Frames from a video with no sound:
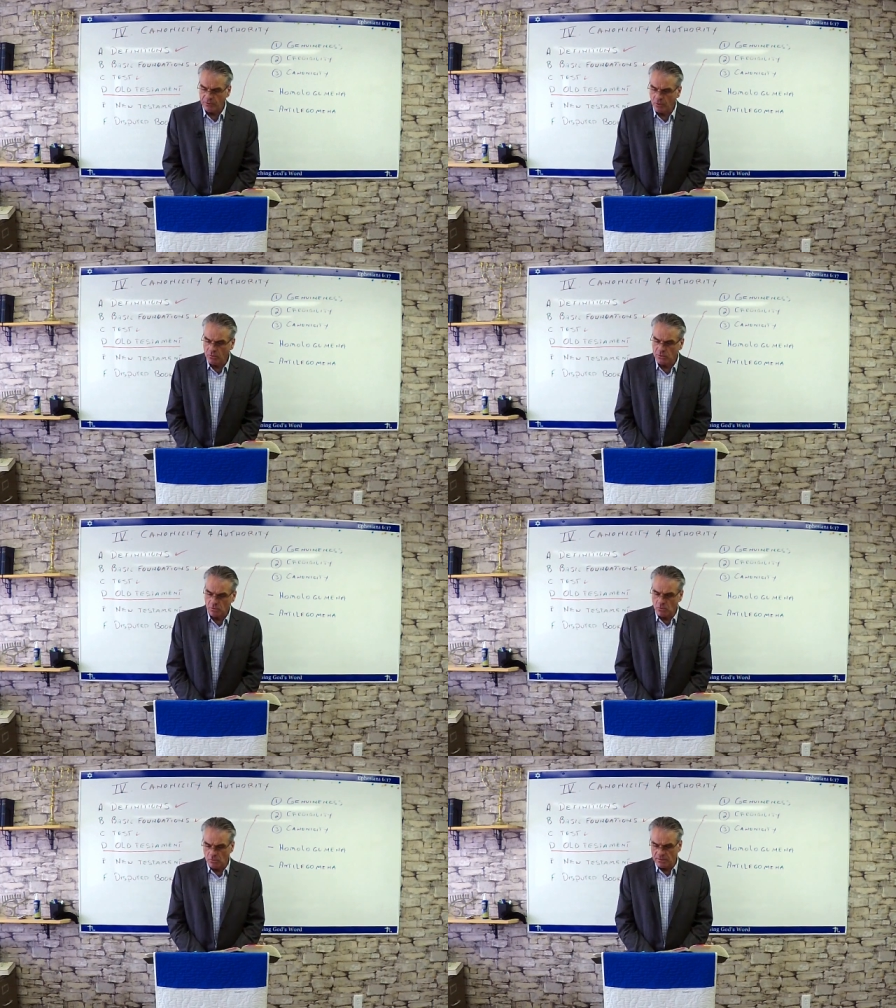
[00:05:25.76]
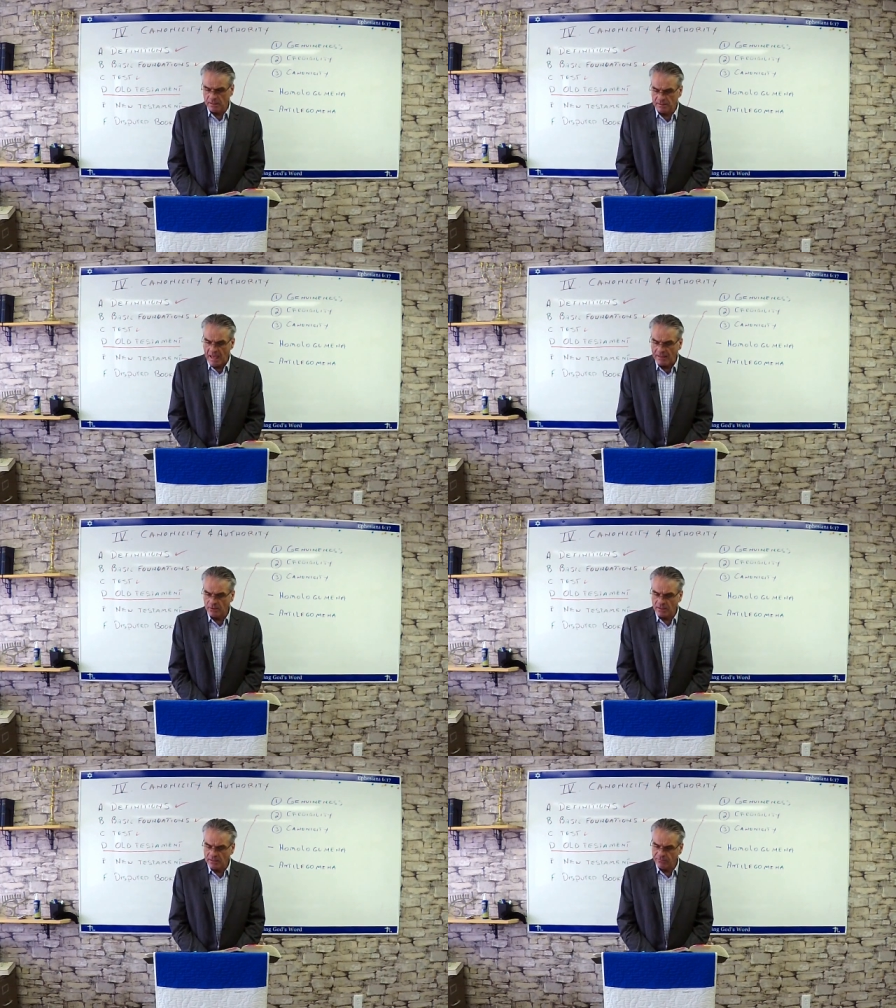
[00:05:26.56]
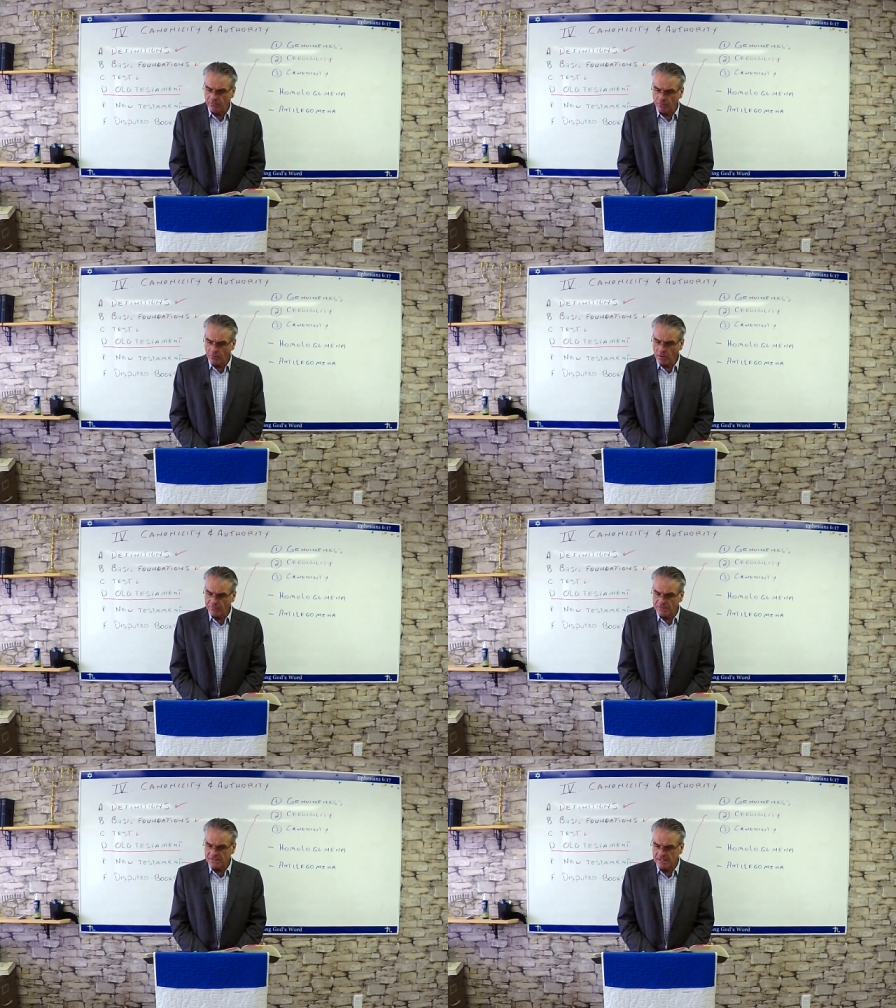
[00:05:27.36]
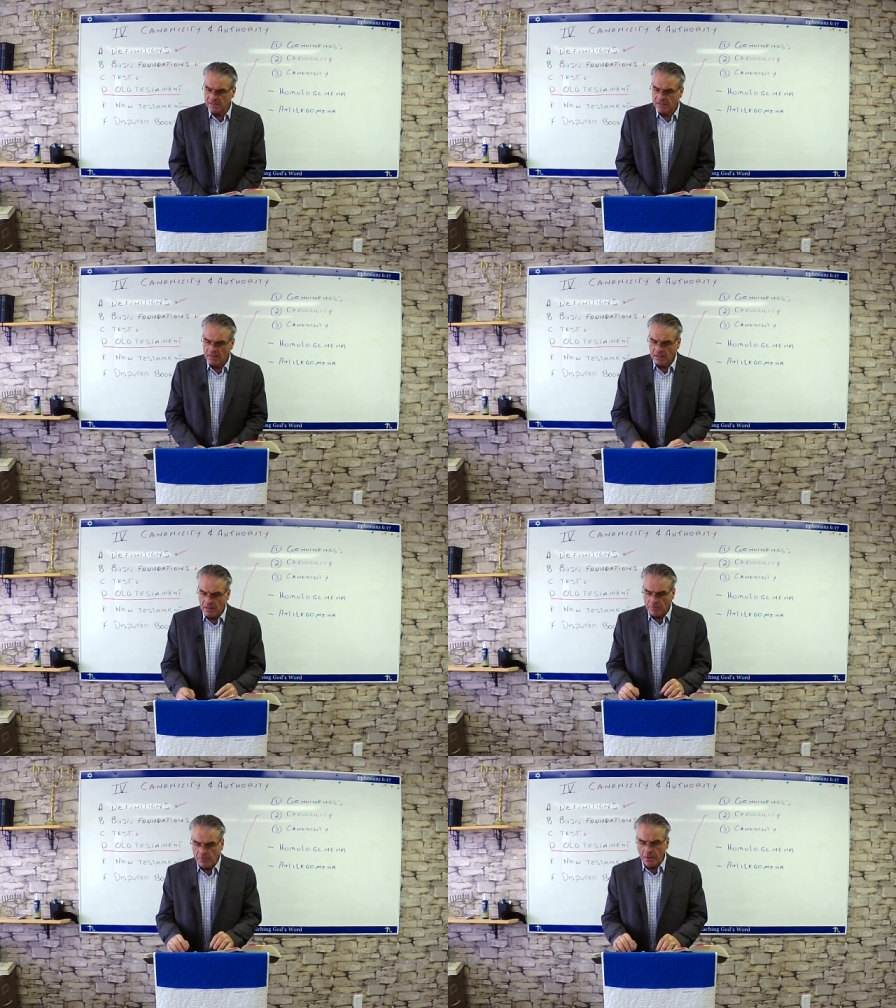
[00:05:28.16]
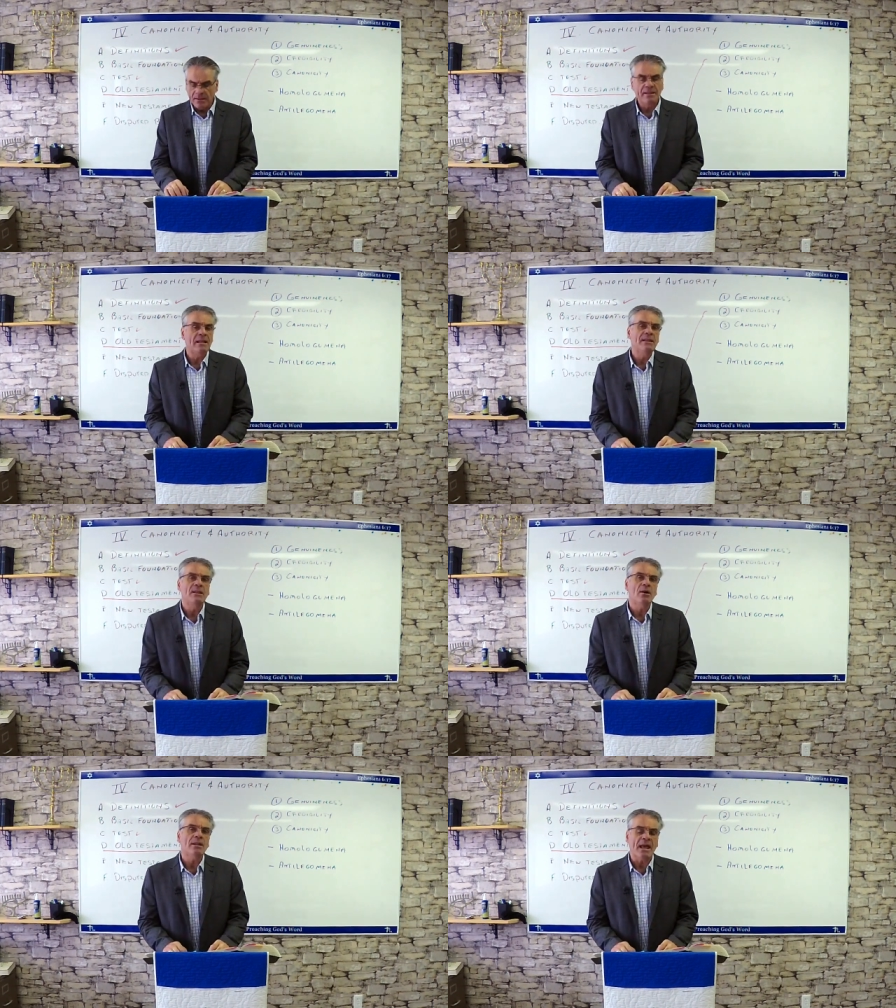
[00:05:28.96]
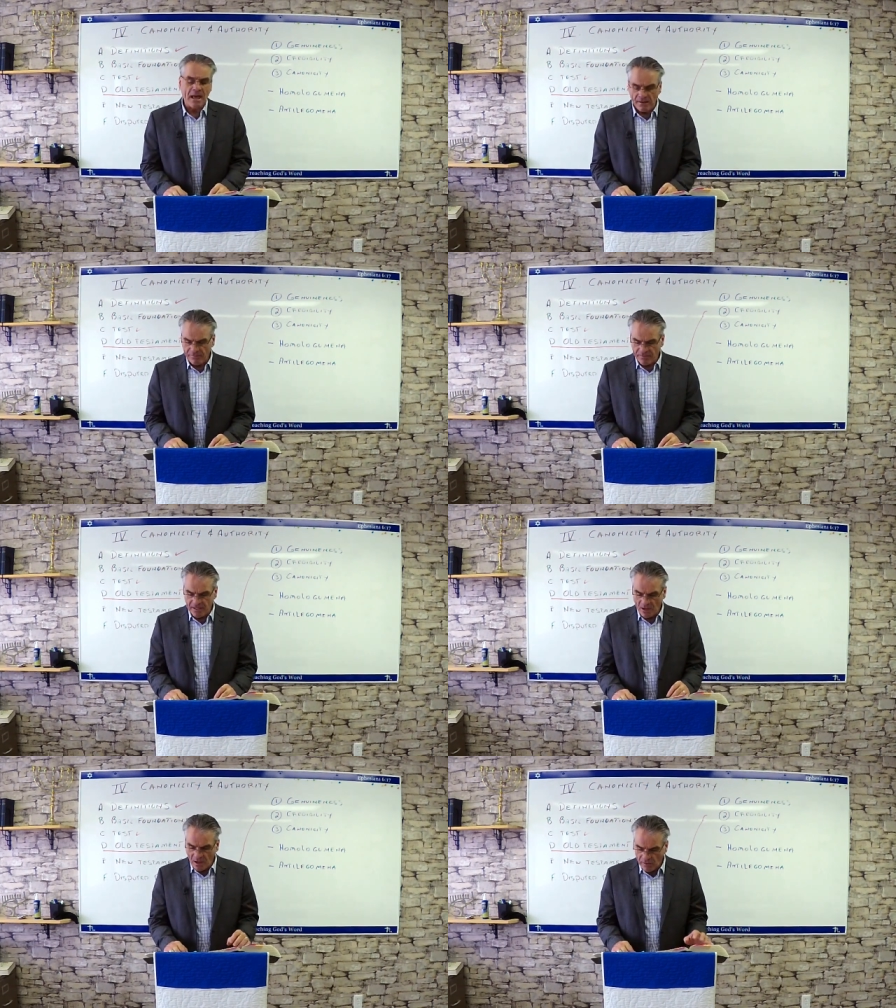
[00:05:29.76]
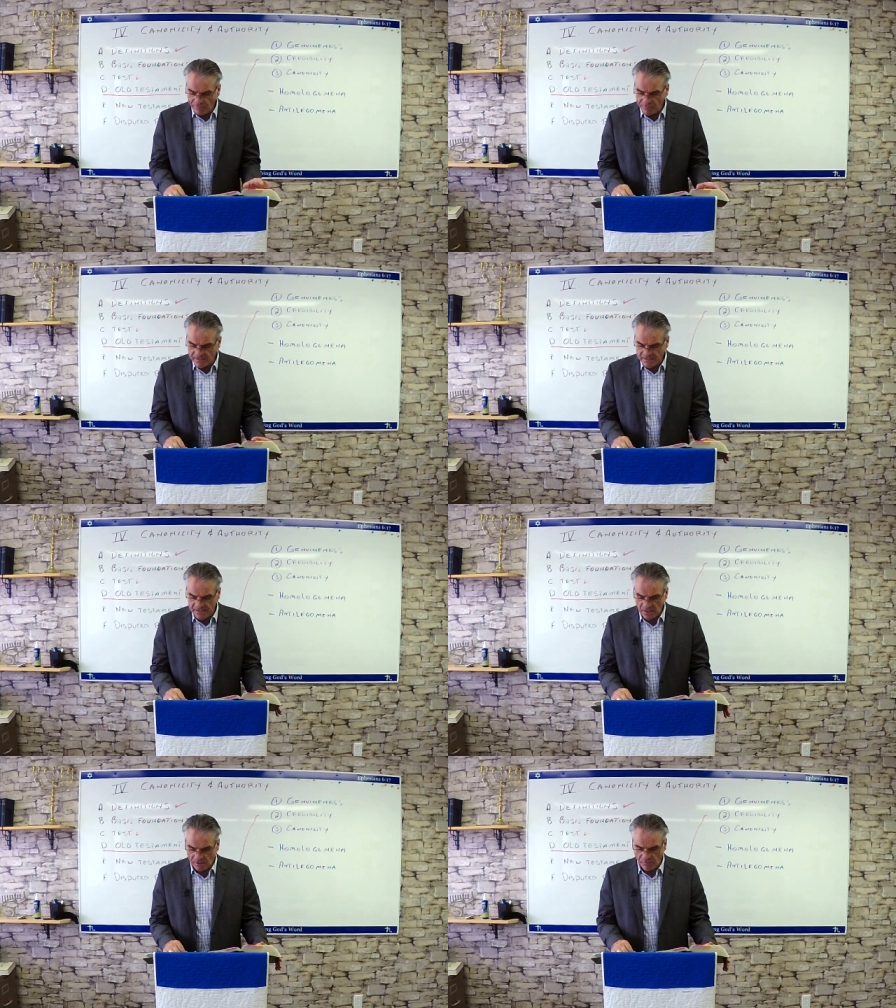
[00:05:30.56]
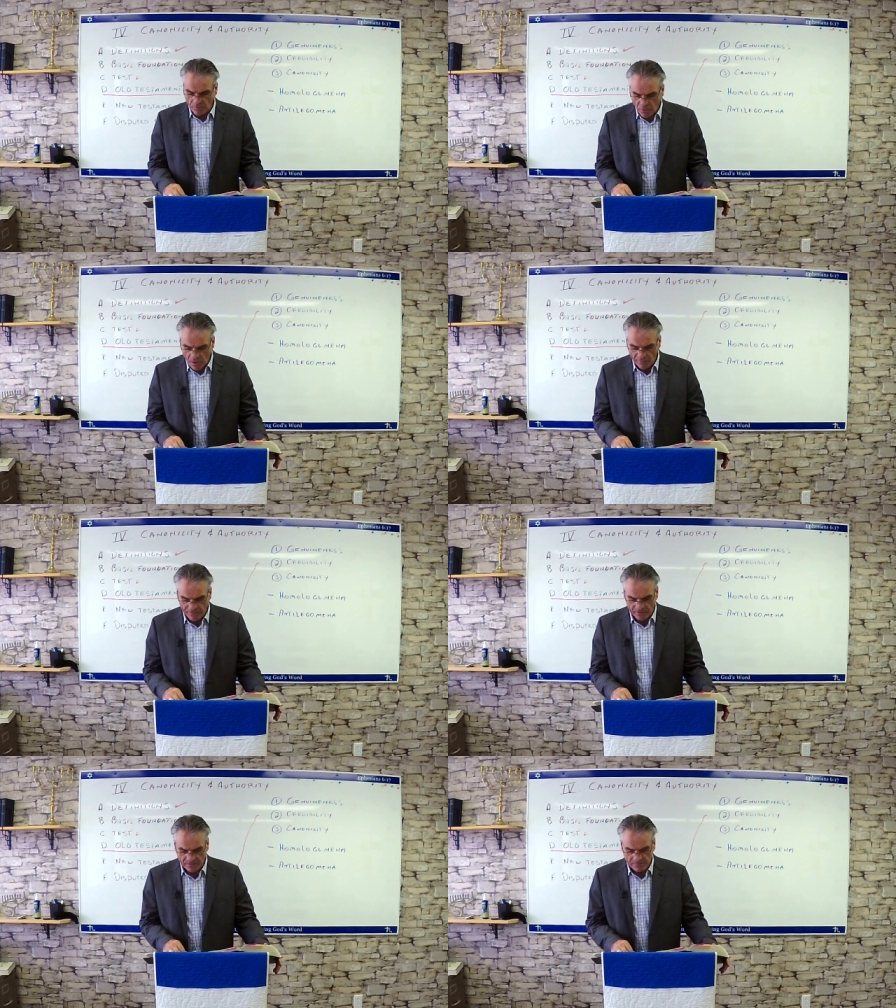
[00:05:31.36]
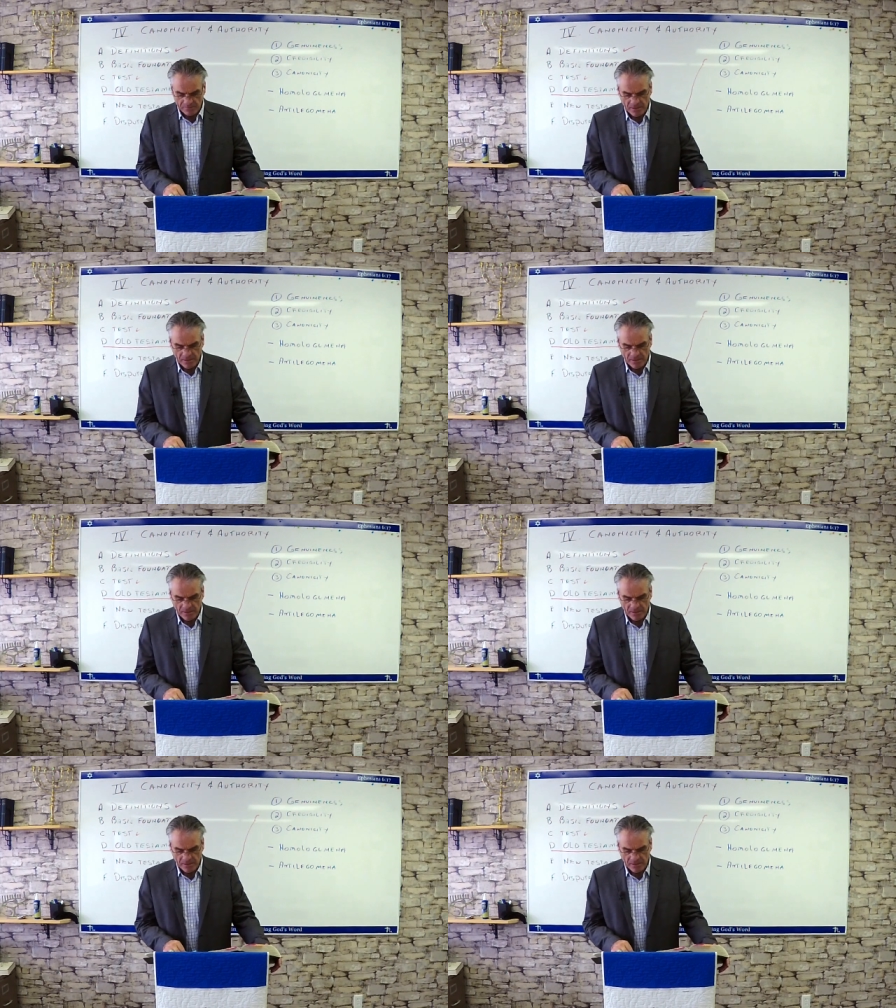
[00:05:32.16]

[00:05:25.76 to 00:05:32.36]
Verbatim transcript: those who had the gift of prophecy but did not have the office of a prophet.